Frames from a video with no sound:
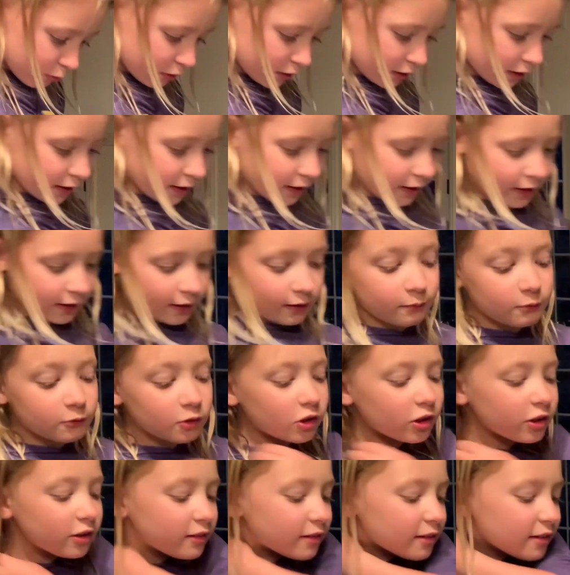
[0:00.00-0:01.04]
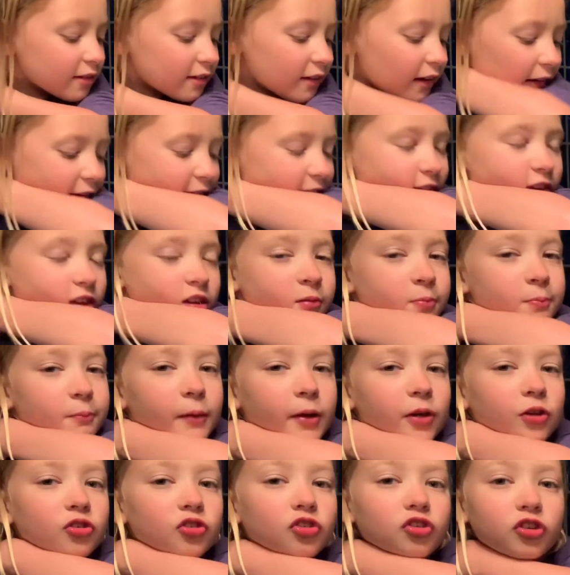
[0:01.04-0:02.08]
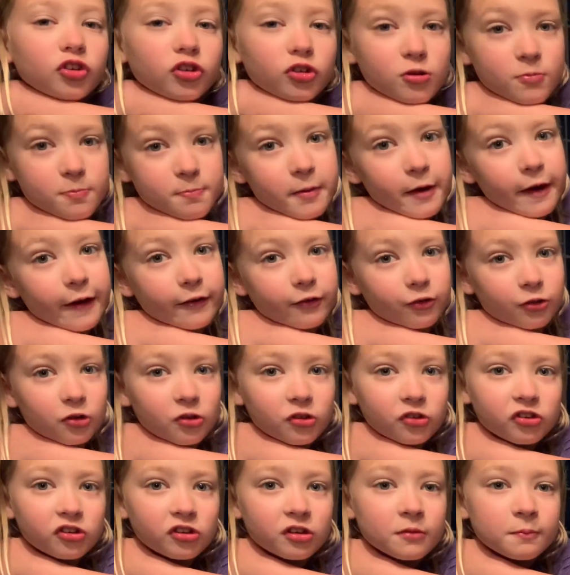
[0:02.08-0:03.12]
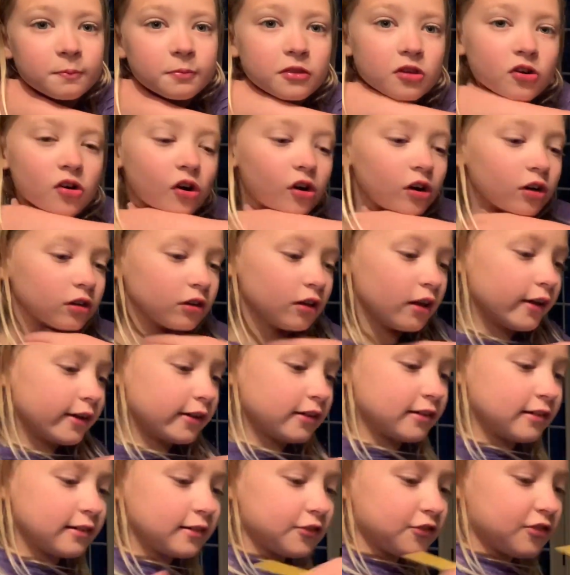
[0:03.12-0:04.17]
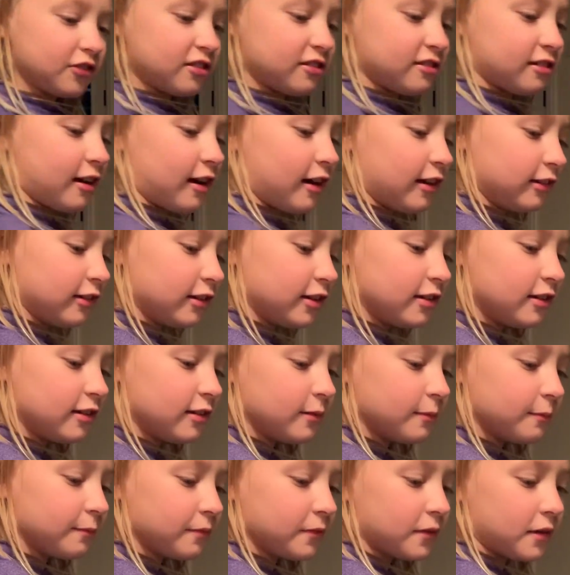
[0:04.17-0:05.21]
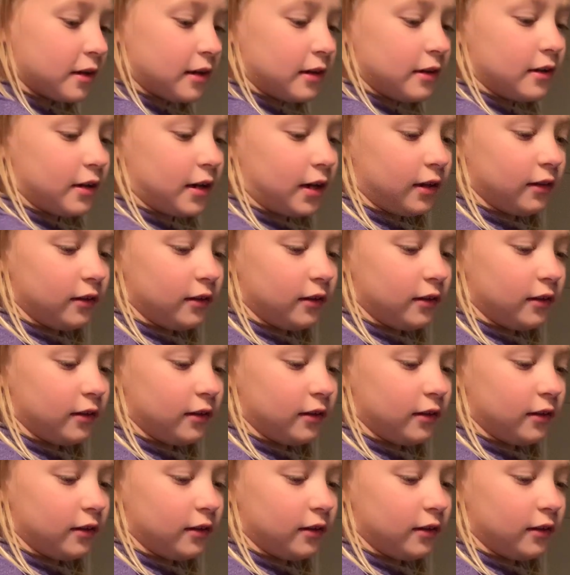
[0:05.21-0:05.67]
I am going to say is make sure your petals are like solid and not